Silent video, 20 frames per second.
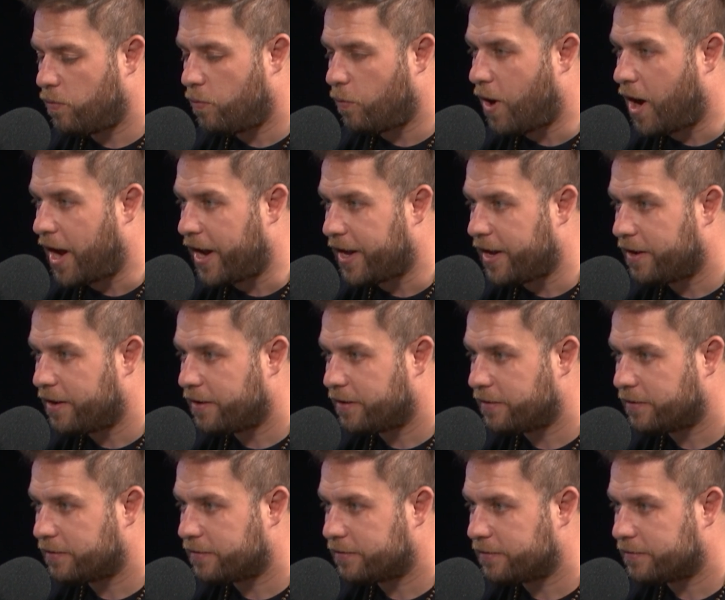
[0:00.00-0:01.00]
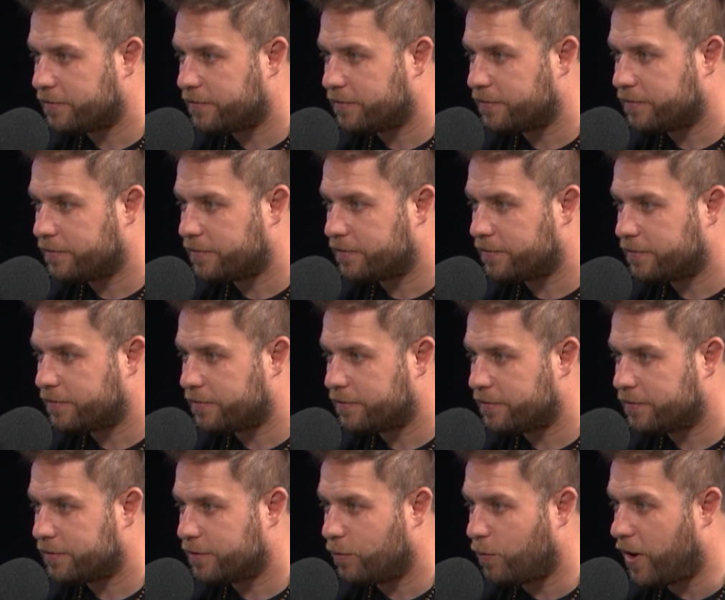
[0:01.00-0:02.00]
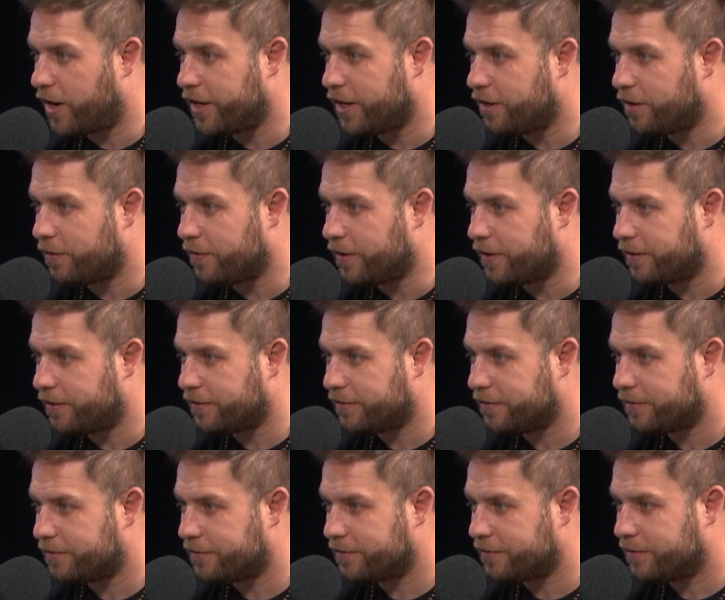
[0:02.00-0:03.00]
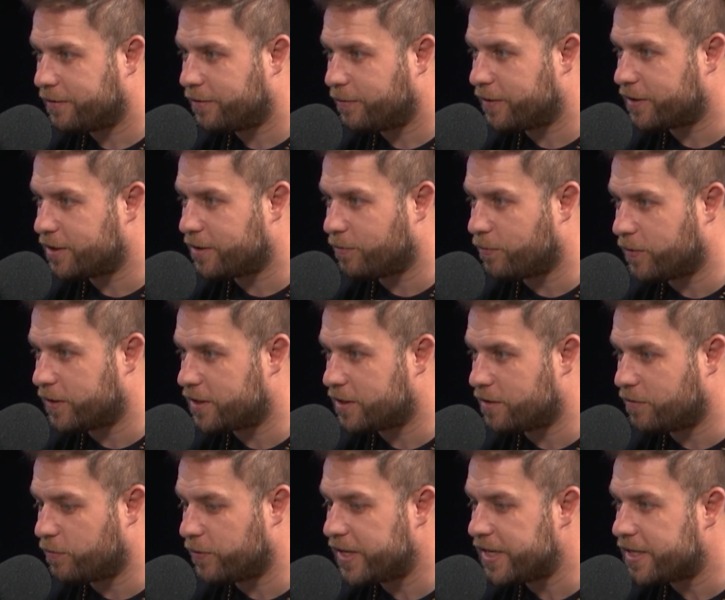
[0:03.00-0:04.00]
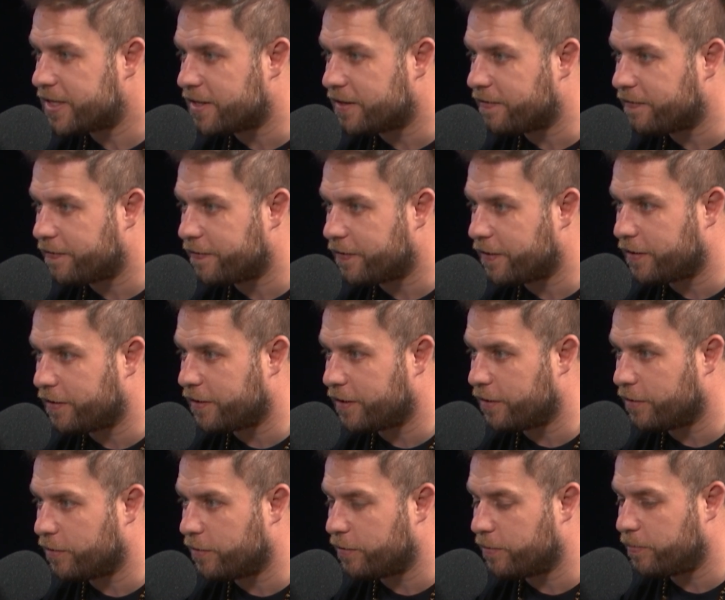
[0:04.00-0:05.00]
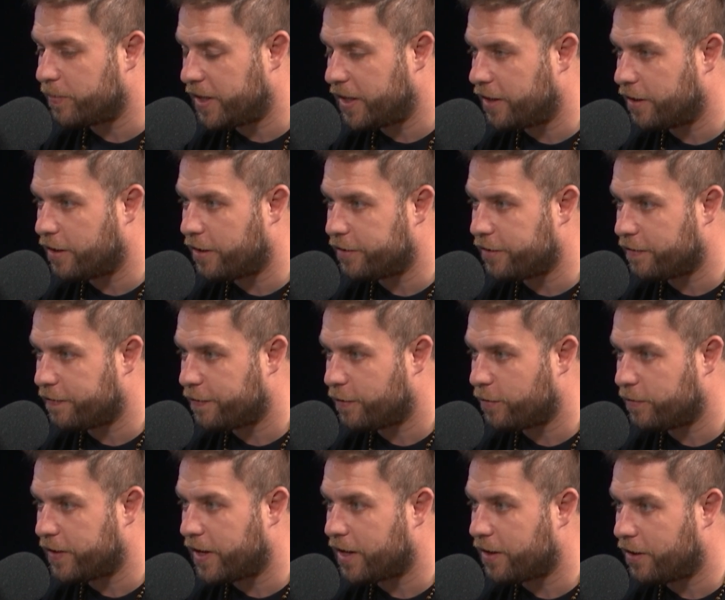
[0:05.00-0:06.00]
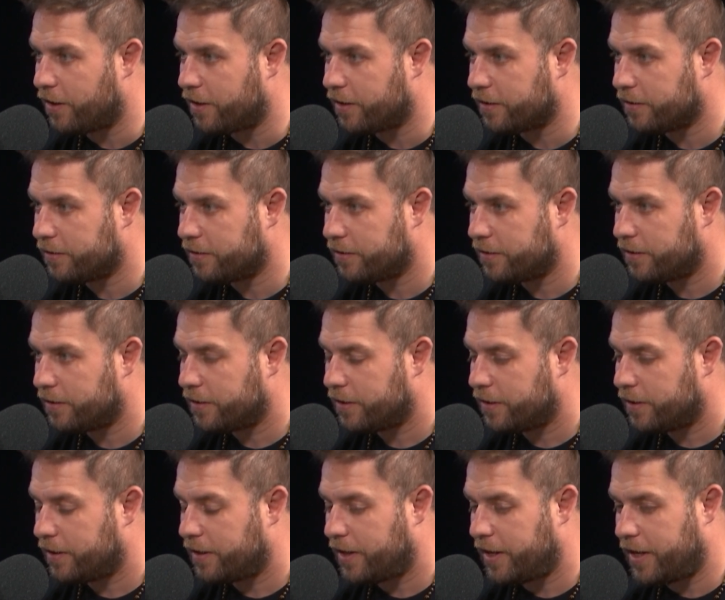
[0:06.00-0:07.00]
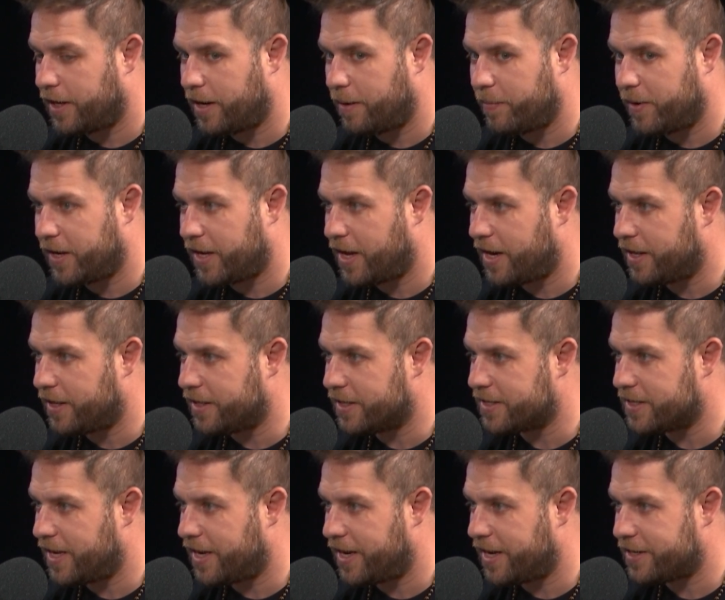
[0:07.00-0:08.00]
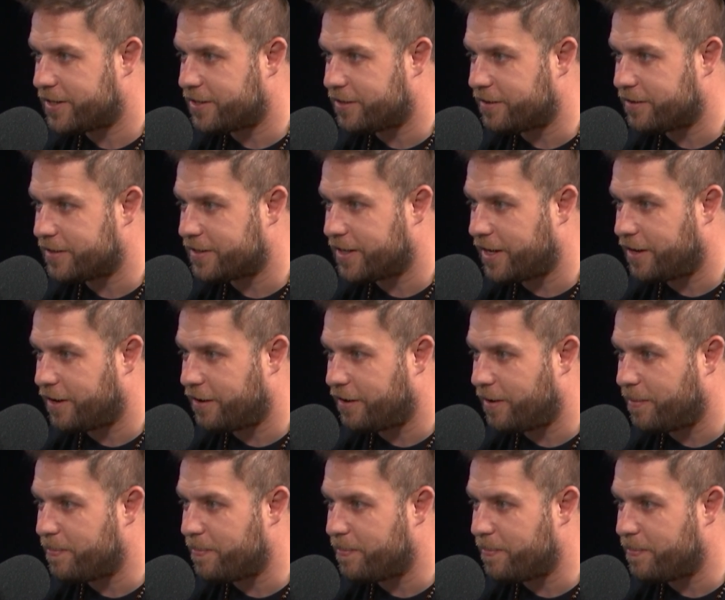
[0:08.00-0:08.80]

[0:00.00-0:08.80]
Why? Why do you do it? What's the reason for you being on your phone that long? And I've been getting these answers that are